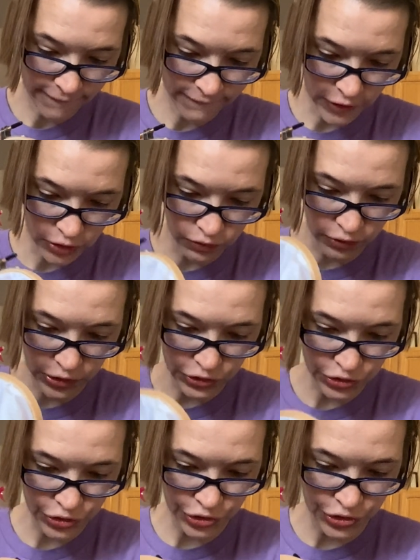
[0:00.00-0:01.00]

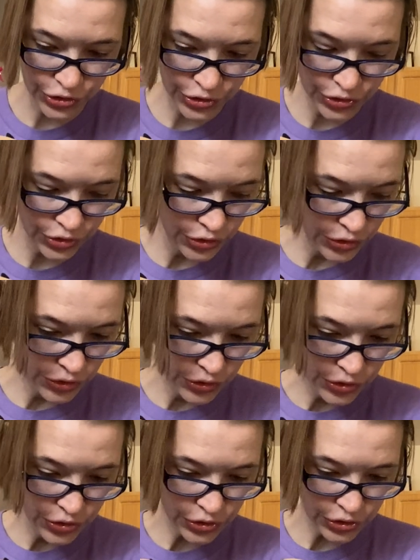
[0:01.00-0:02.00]
fundraiser.
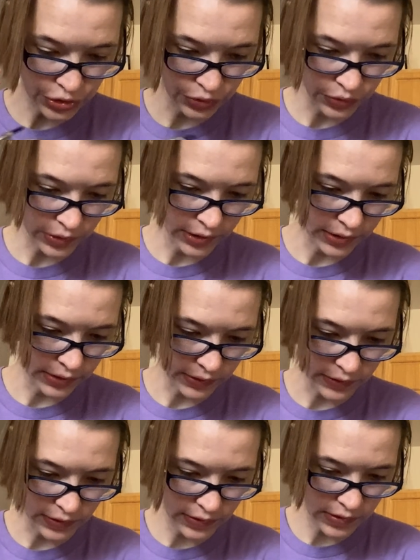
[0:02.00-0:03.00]
So that
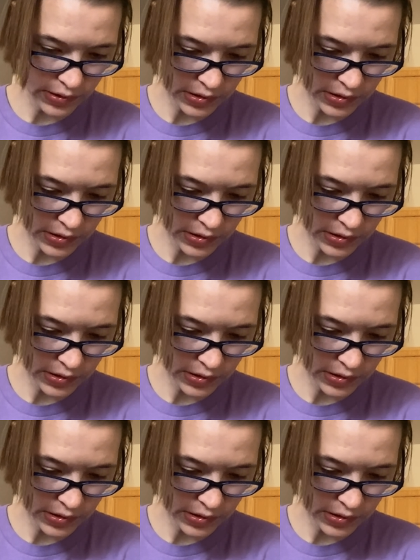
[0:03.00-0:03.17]
is,